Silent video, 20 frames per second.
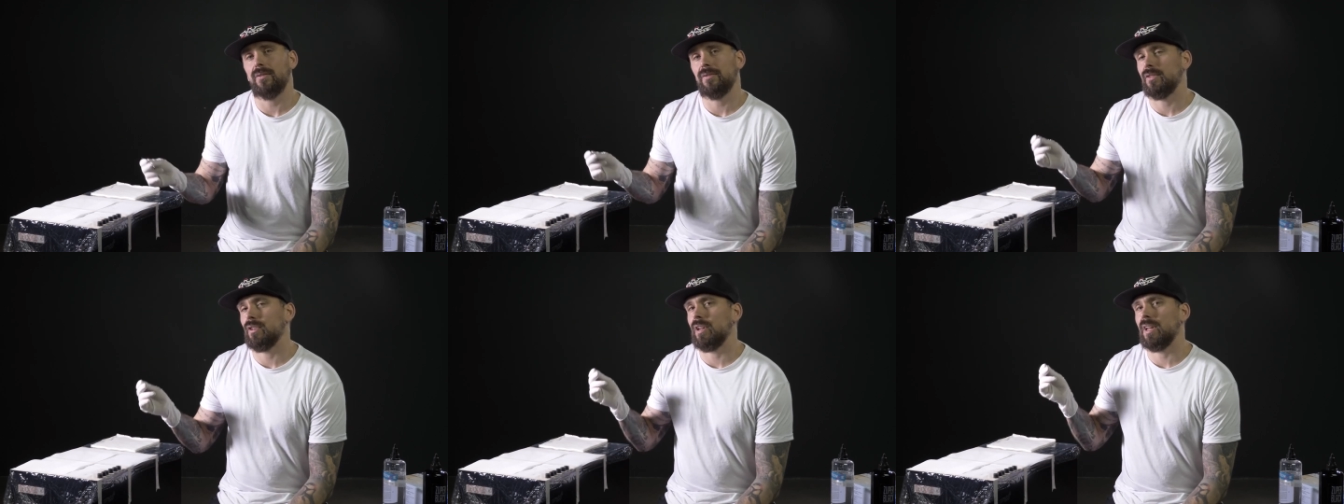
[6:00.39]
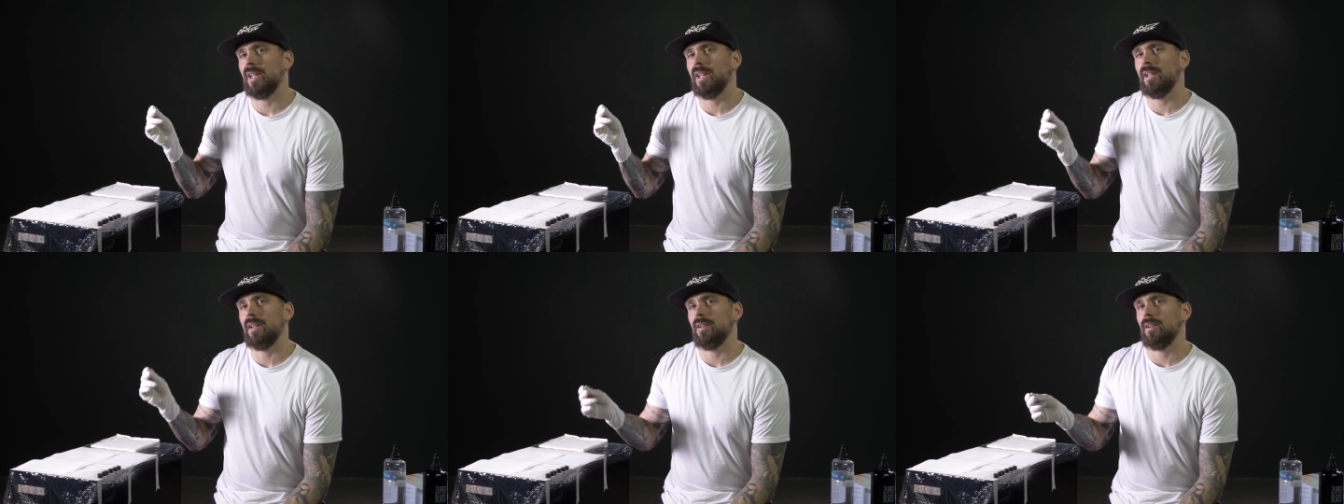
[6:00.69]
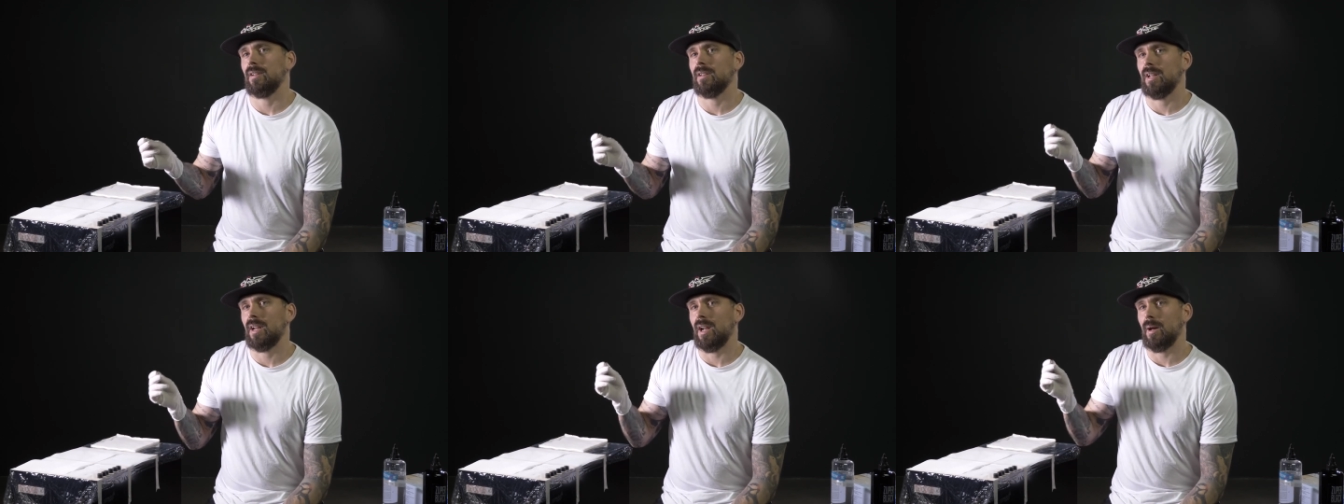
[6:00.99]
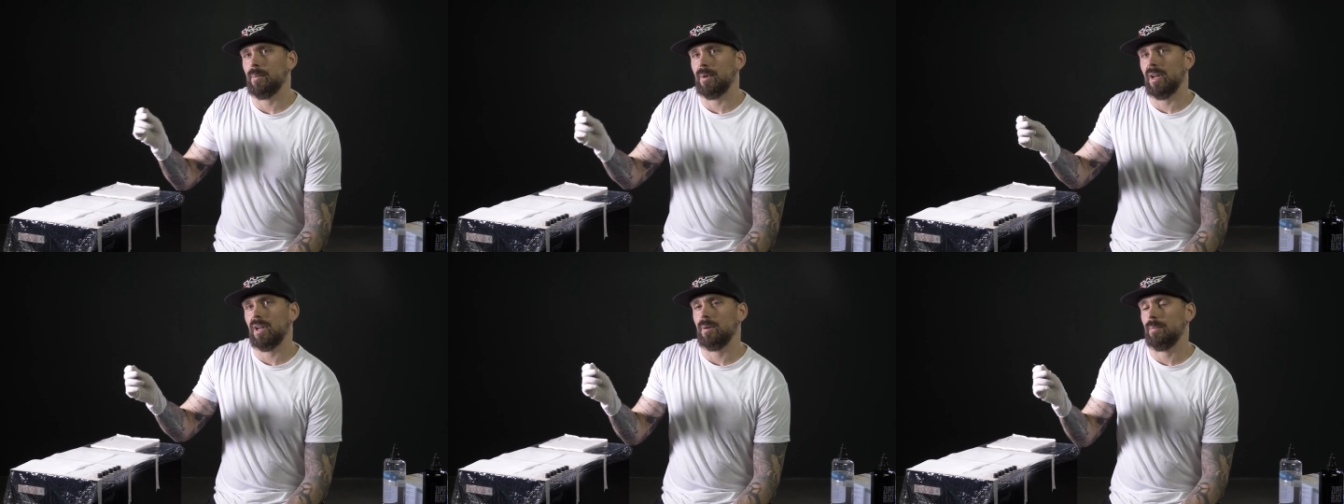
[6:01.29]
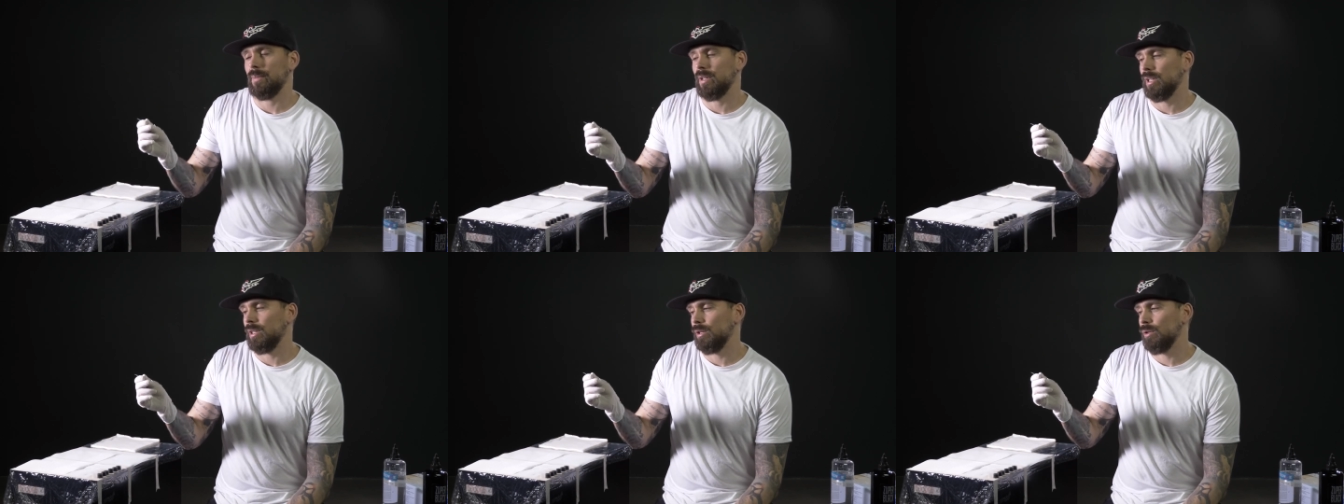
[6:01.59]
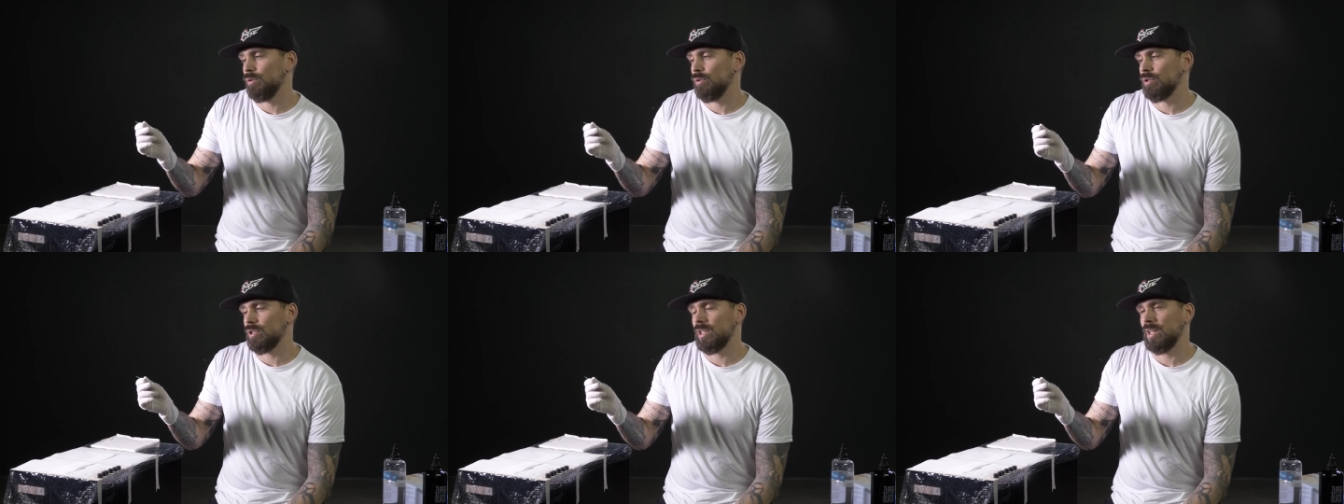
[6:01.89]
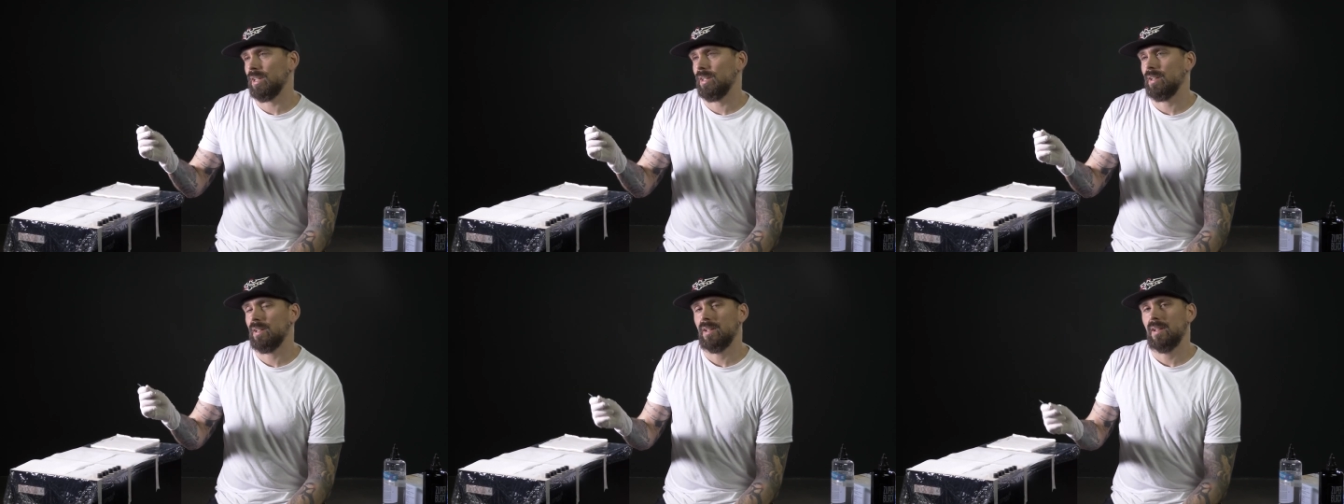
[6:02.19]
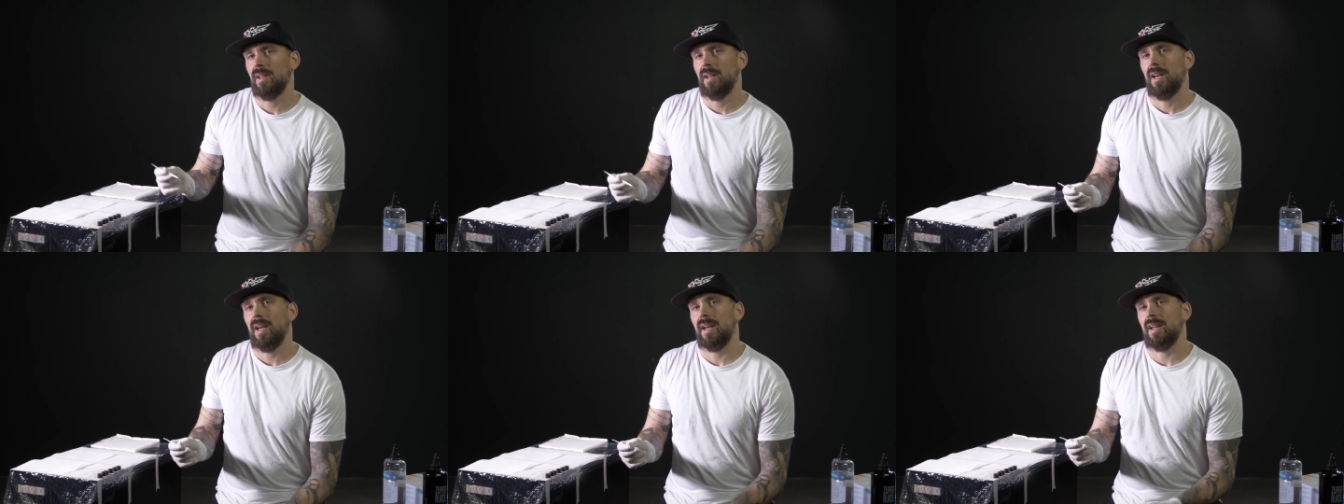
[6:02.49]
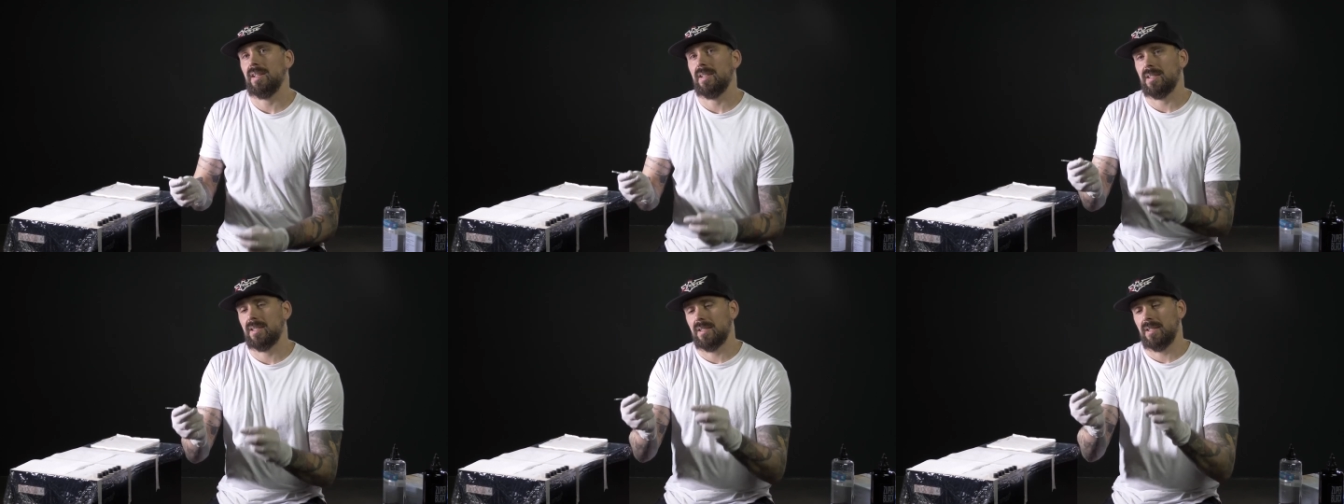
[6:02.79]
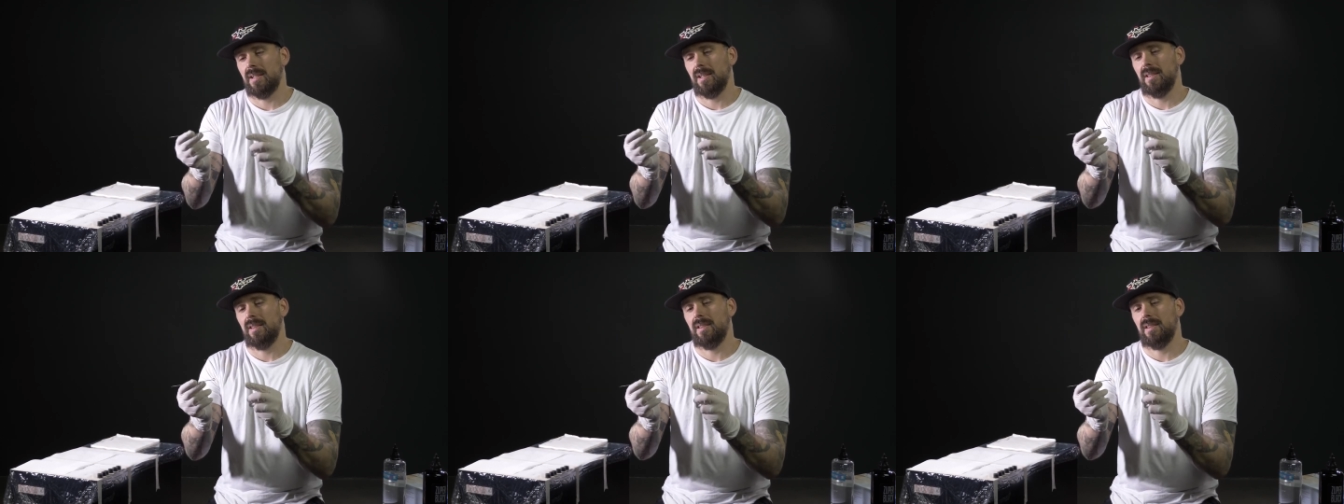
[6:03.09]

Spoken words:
of the needle that I'm gonna be using is